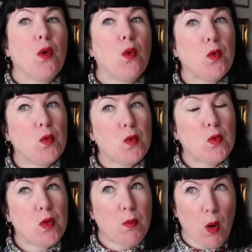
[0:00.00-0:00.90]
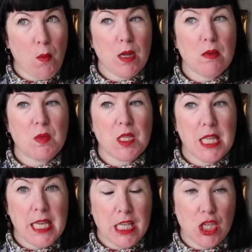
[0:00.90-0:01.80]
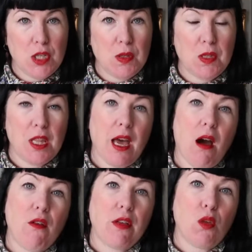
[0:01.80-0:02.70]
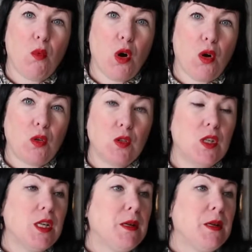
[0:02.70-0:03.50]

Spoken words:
all the problems and the issues that there are in the world.